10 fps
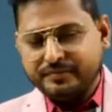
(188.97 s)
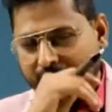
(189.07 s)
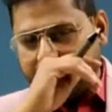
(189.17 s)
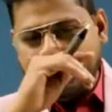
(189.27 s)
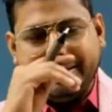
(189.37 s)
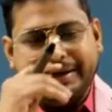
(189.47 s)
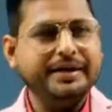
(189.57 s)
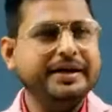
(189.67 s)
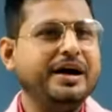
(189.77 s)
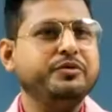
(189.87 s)
And
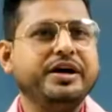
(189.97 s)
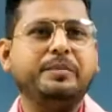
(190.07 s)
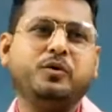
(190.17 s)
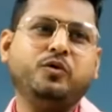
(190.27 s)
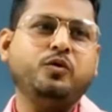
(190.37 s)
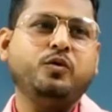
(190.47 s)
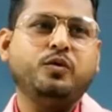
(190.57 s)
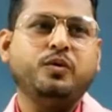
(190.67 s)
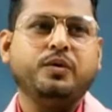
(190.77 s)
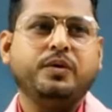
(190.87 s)
now you have to
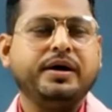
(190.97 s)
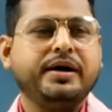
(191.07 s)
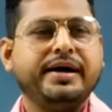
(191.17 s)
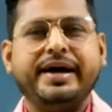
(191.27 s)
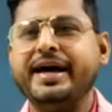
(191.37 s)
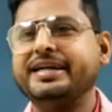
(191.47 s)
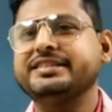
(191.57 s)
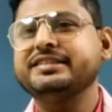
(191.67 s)
access